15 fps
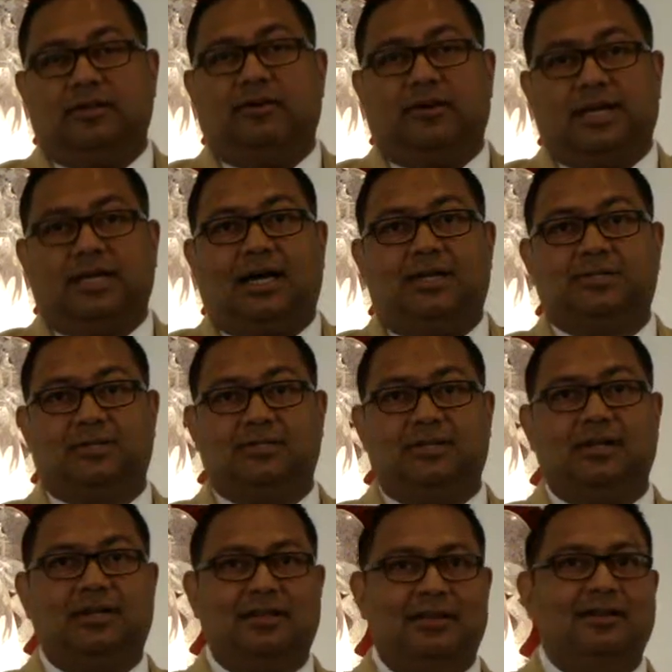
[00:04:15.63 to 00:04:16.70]
knowing I
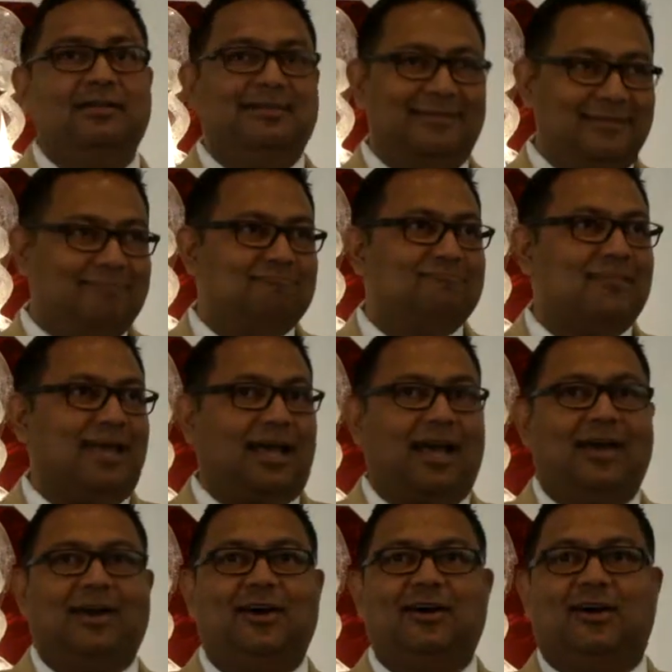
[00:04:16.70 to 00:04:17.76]
shouldn't, and
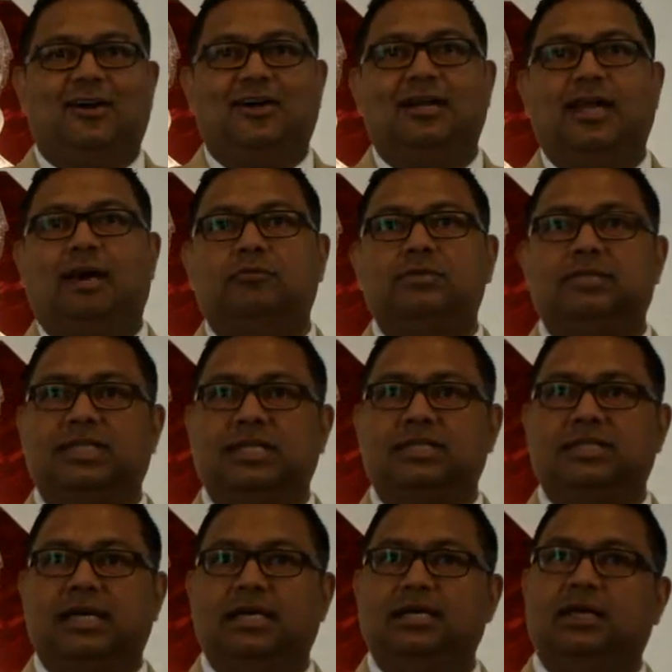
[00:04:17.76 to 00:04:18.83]
I got hurt, I would still
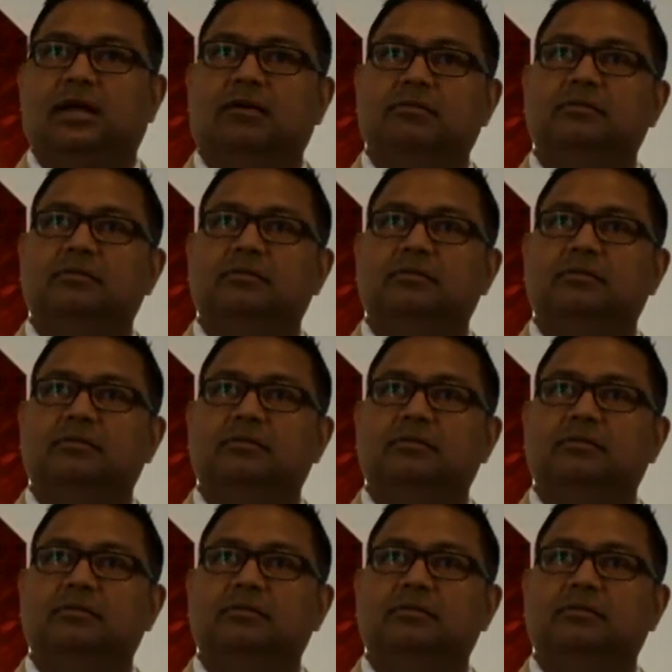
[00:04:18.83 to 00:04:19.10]
say,